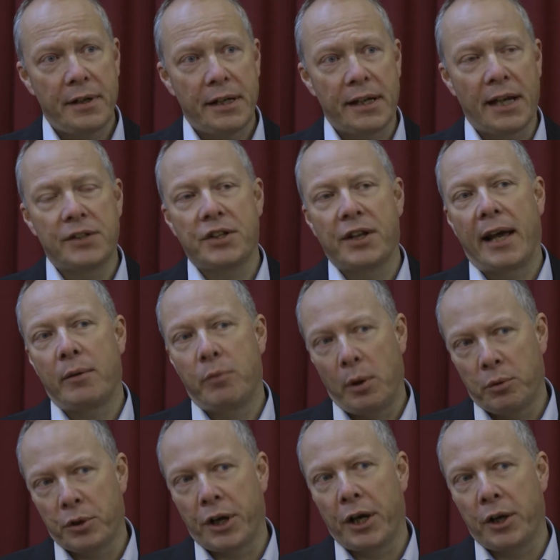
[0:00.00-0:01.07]
yet today we
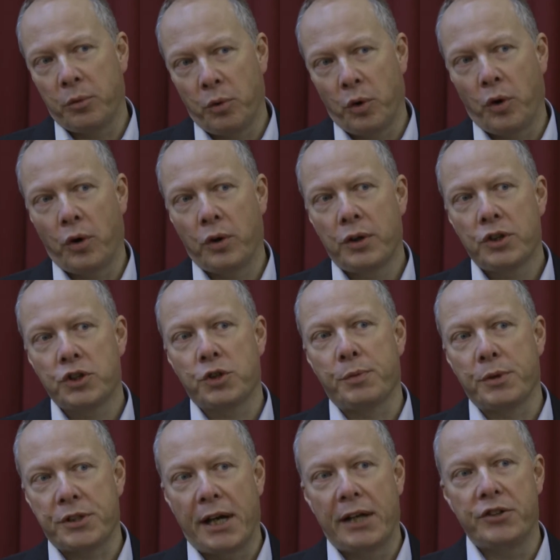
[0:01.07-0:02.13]
will go to war to
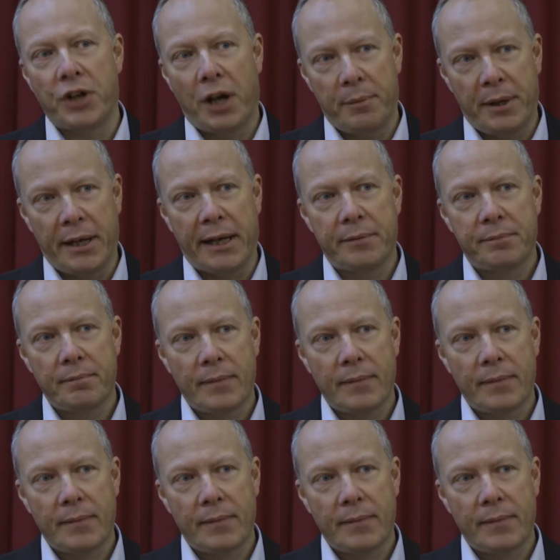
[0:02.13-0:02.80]
protect Germany,